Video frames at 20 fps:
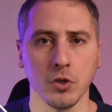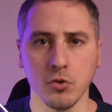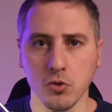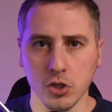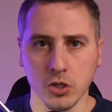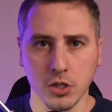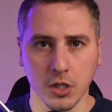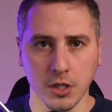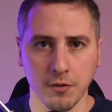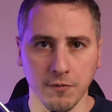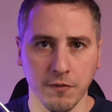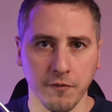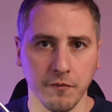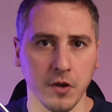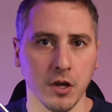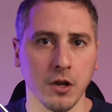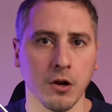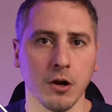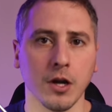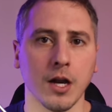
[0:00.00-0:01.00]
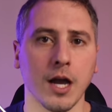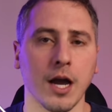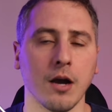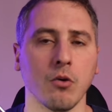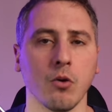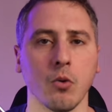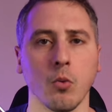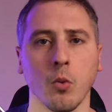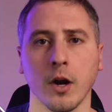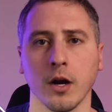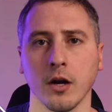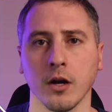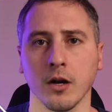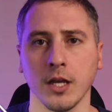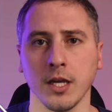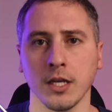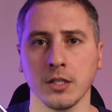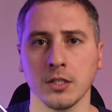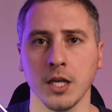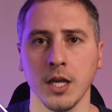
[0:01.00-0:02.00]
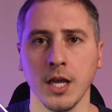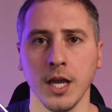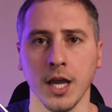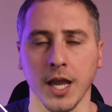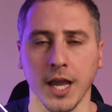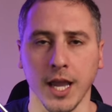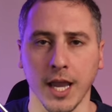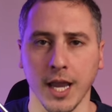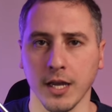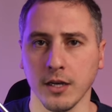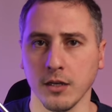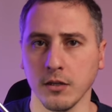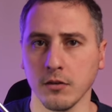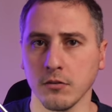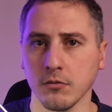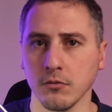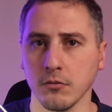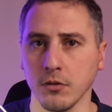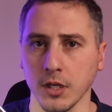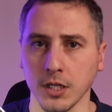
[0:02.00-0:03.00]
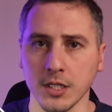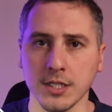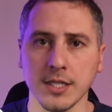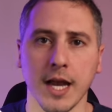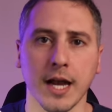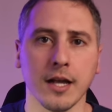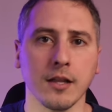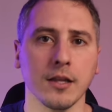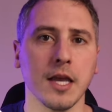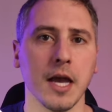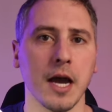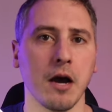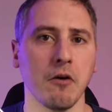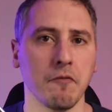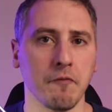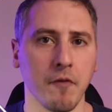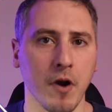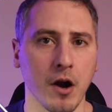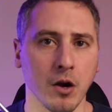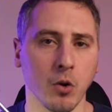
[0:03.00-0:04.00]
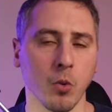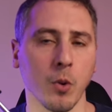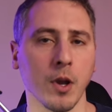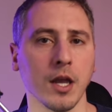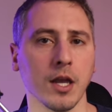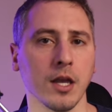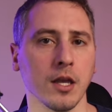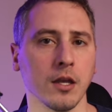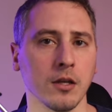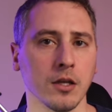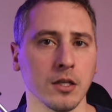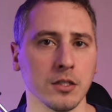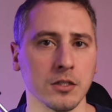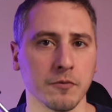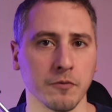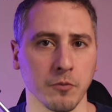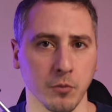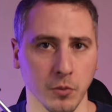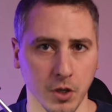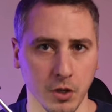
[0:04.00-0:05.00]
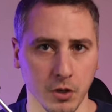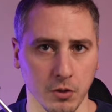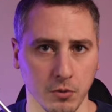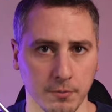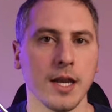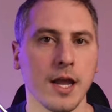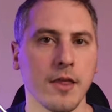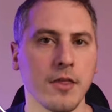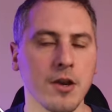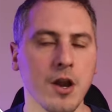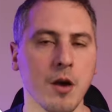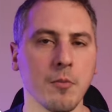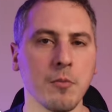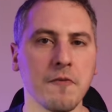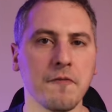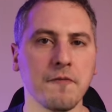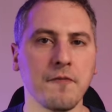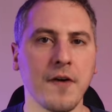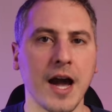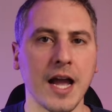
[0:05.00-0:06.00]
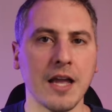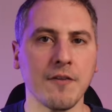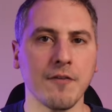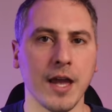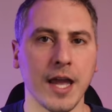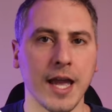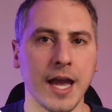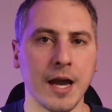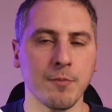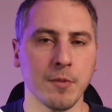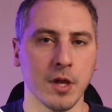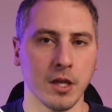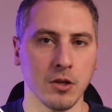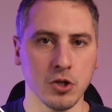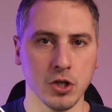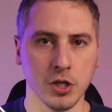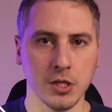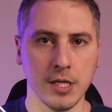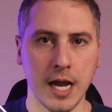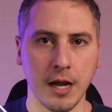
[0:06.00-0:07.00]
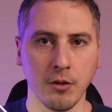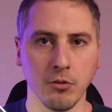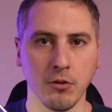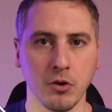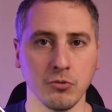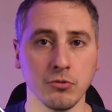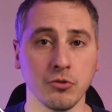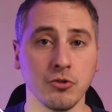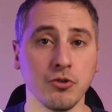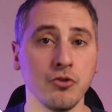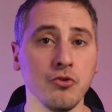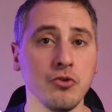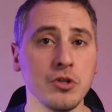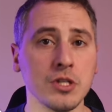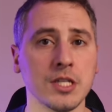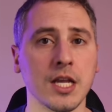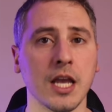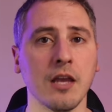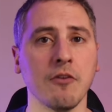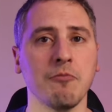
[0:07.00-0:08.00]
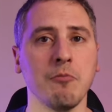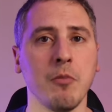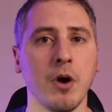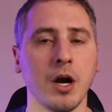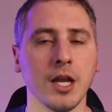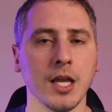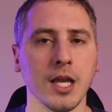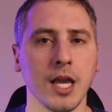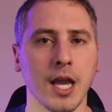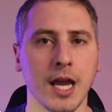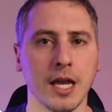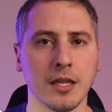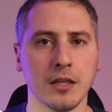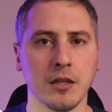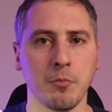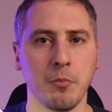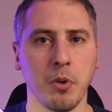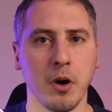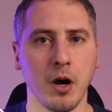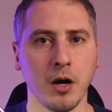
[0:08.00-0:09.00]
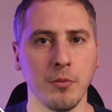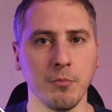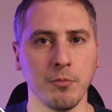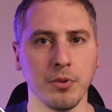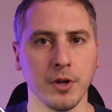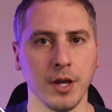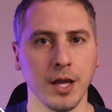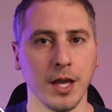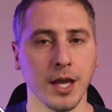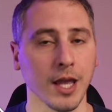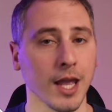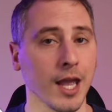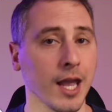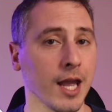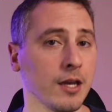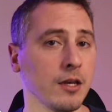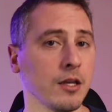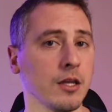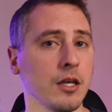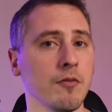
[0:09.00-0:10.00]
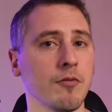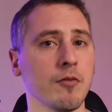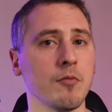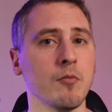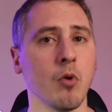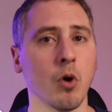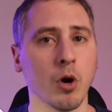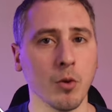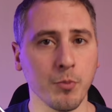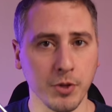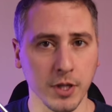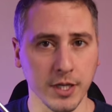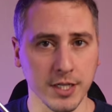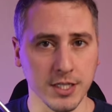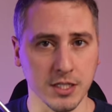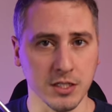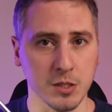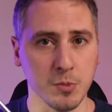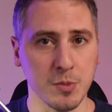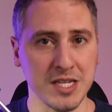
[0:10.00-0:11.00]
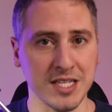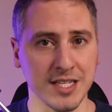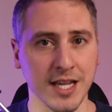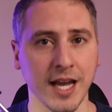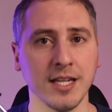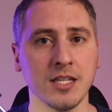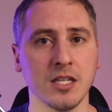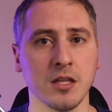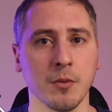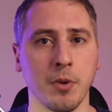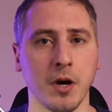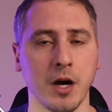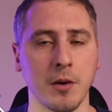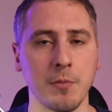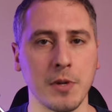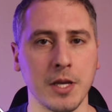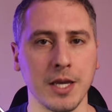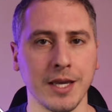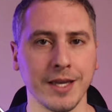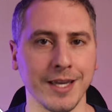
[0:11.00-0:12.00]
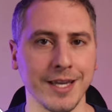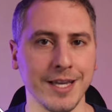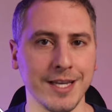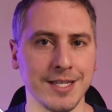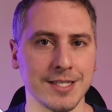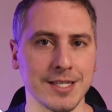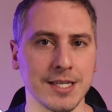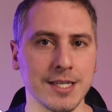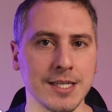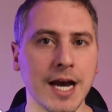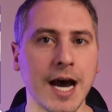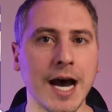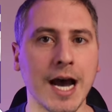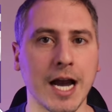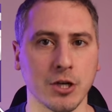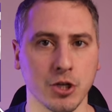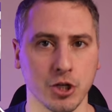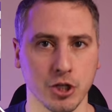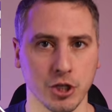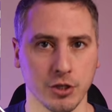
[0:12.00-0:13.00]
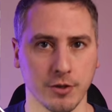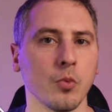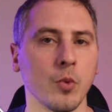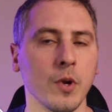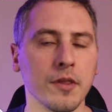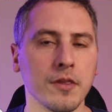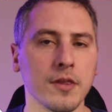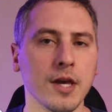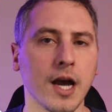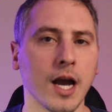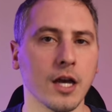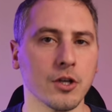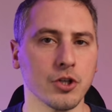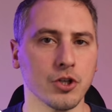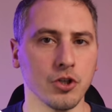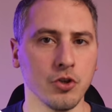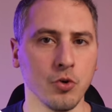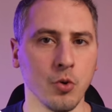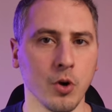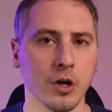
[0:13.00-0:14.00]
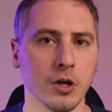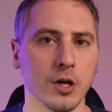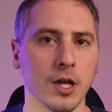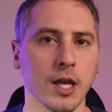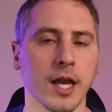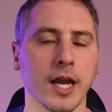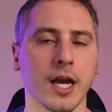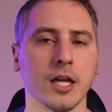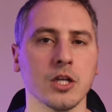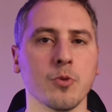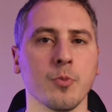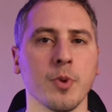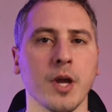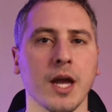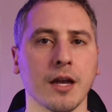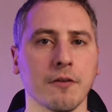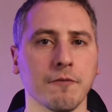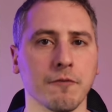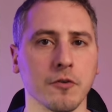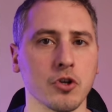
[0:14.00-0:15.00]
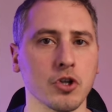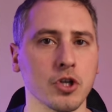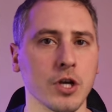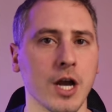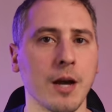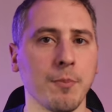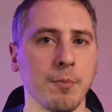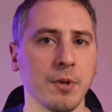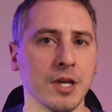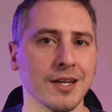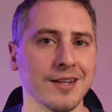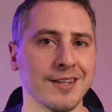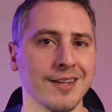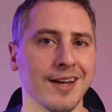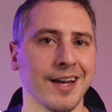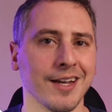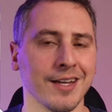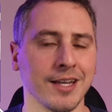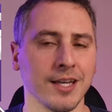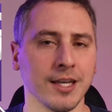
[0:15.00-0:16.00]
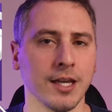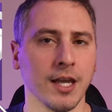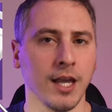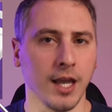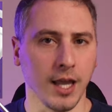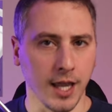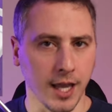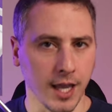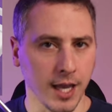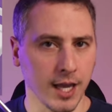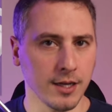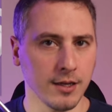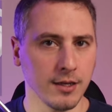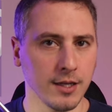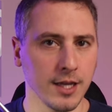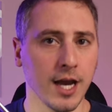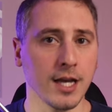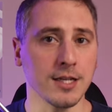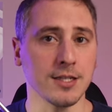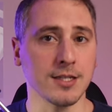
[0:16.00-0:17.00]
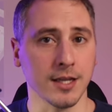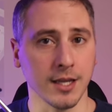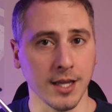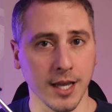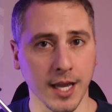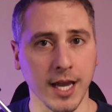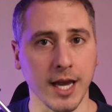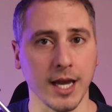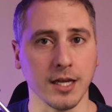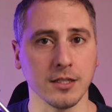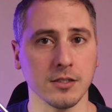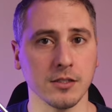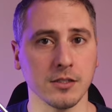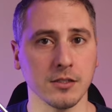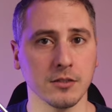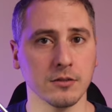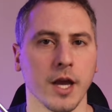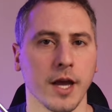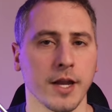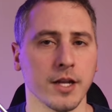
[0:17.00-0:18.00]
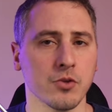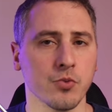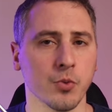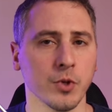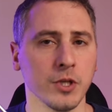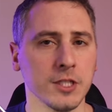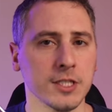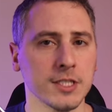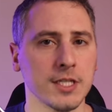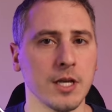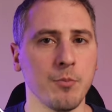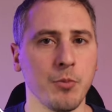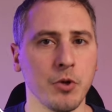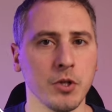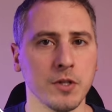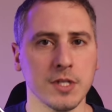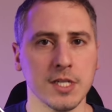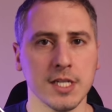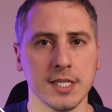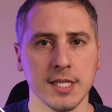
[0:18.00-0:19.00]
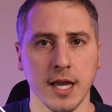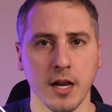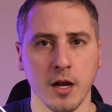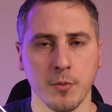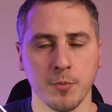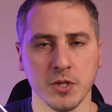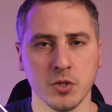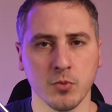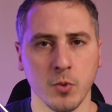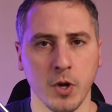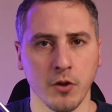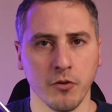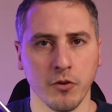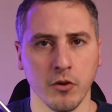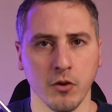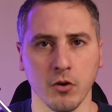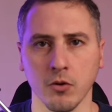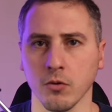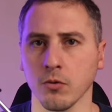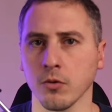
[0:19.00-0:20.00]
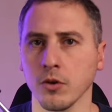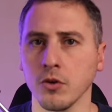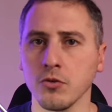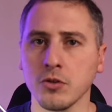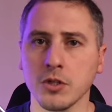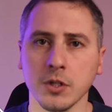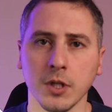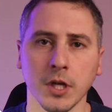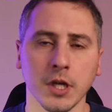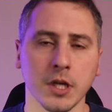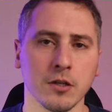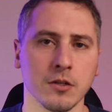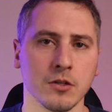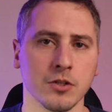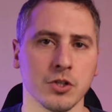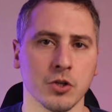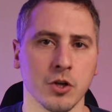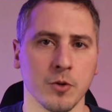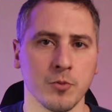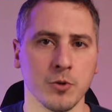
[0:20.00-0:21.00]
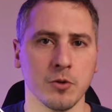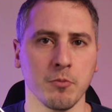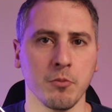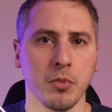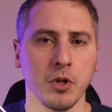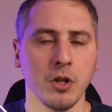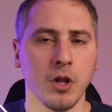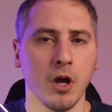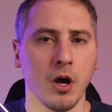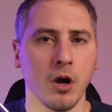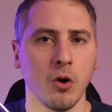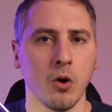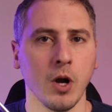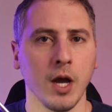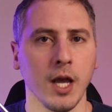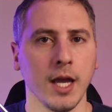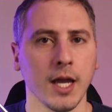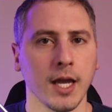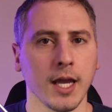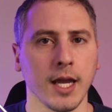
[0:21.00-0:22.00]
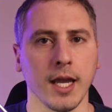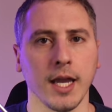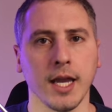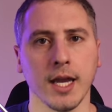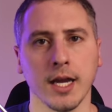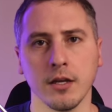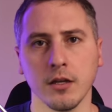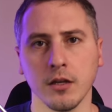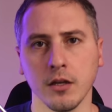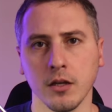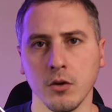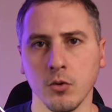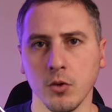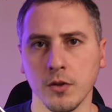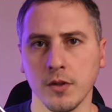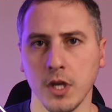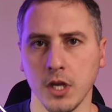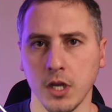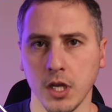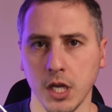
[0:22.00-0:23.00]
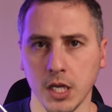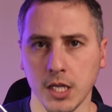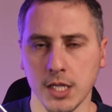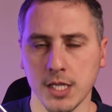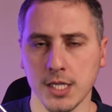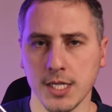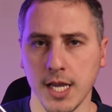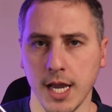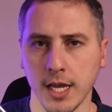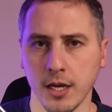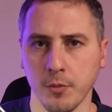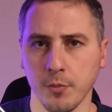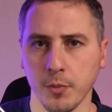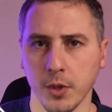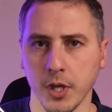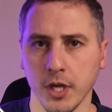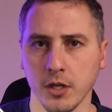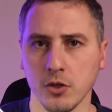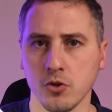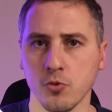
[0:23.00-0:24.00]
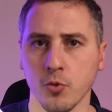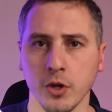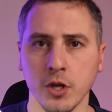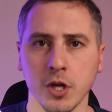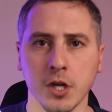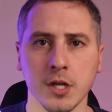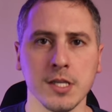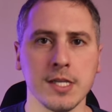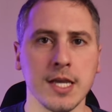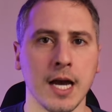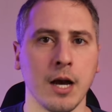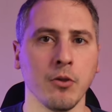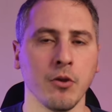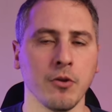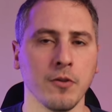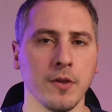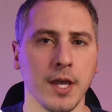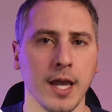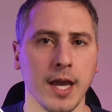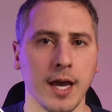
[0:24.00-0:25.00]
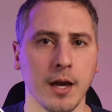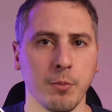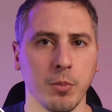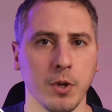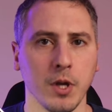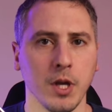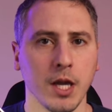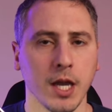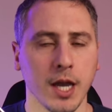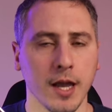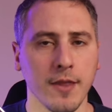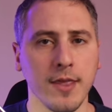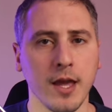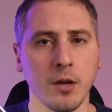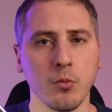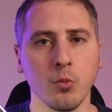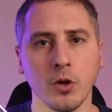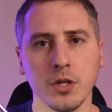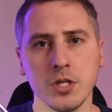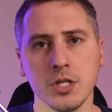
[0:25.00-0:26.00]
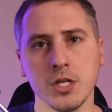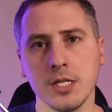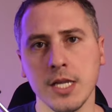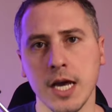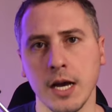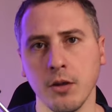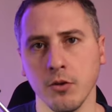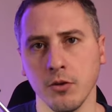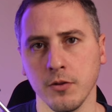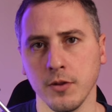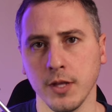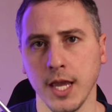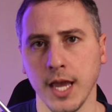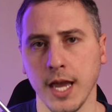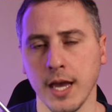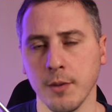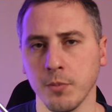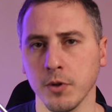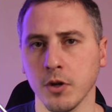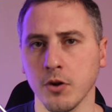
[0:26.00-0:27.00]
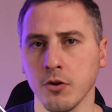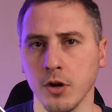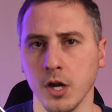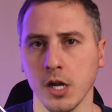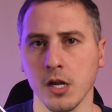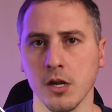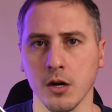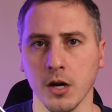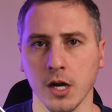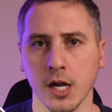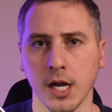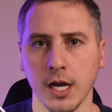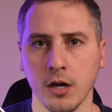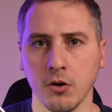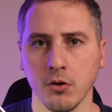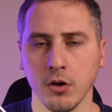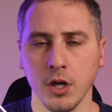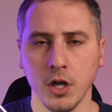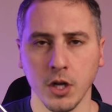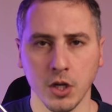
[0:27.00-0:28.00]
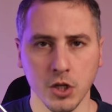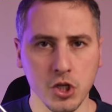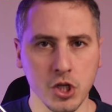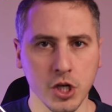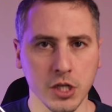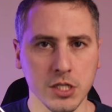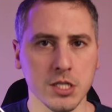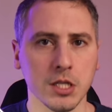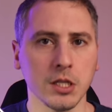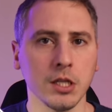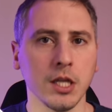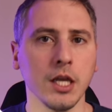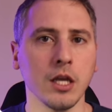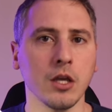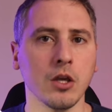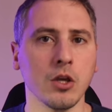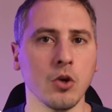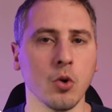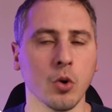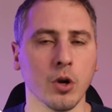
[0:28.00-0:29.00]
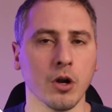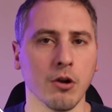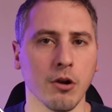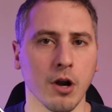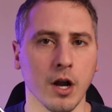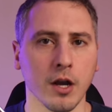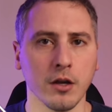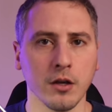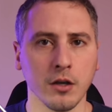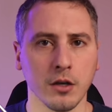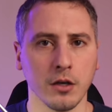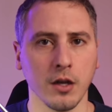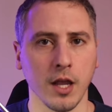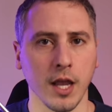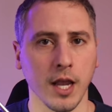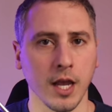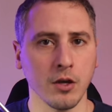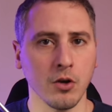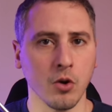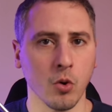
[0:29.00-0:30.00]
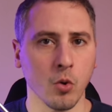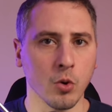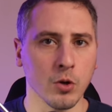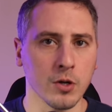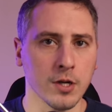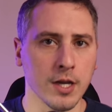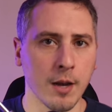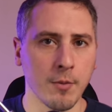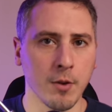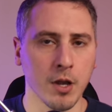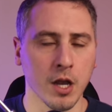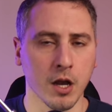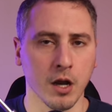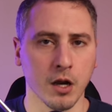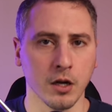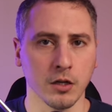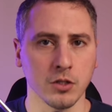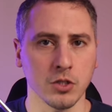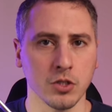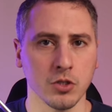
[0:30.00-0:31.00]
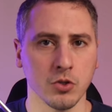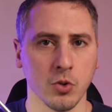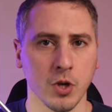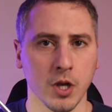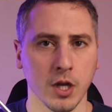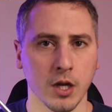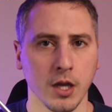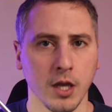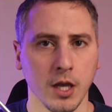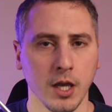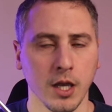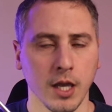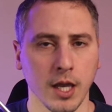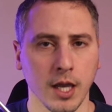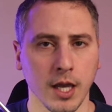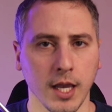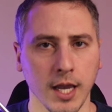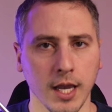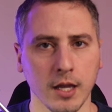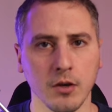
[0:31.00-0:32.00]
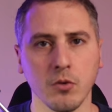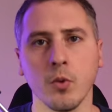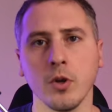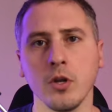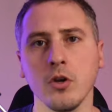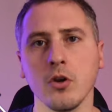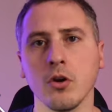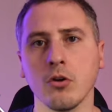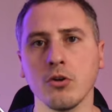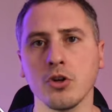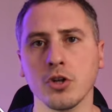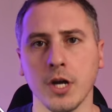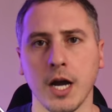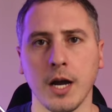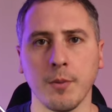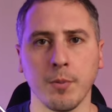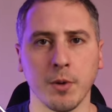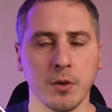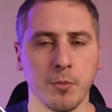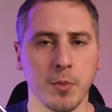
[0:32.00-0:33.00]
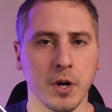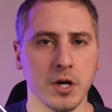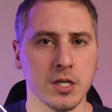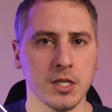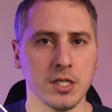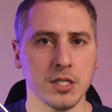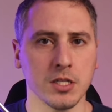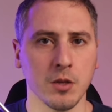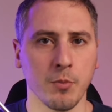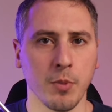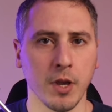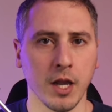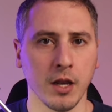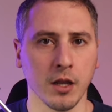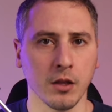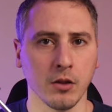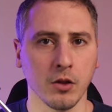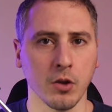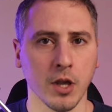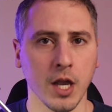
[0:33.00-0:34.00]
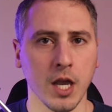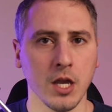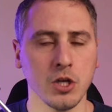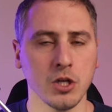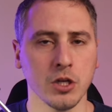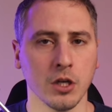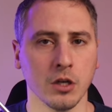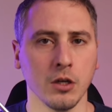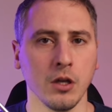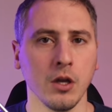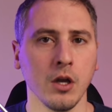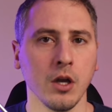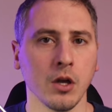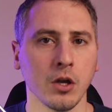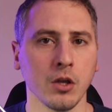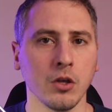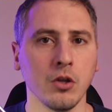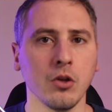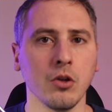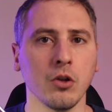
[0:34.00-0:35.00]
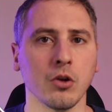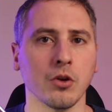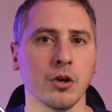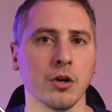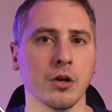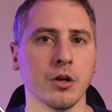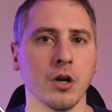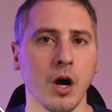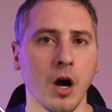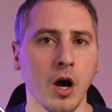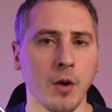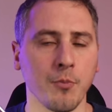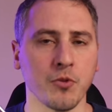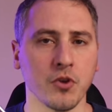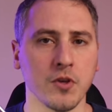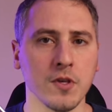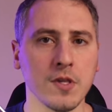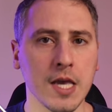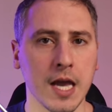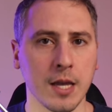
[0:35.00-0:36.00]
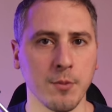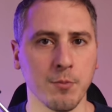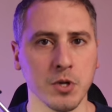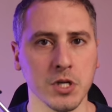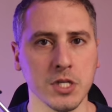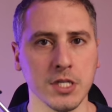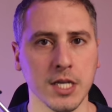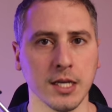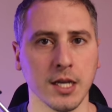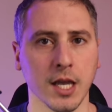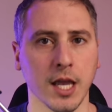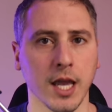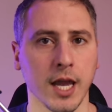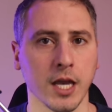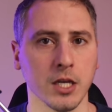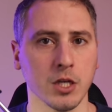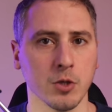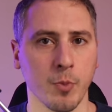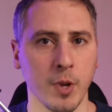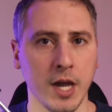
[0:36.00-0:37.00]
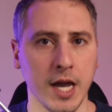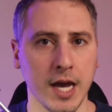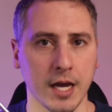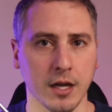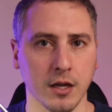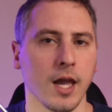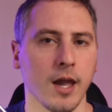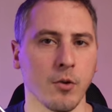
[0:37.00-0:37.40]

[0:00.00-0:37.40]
You just can figure it out where it is and exactly how far away it is from you. Now, the number five app that you should download to save money at the pump and even more places besides the pump is Dosh. With Dosh, you earn cash back for shopping, dining, and yes, gas. And it's real simple to set up as well too. Use the link in the description below and it will take you to the sign up page where you can download the app. And then once you download the app and create your account, just link your credit and or debit cards to it. And when you go shop at a participating location, you'll earn up to ten percent cash back.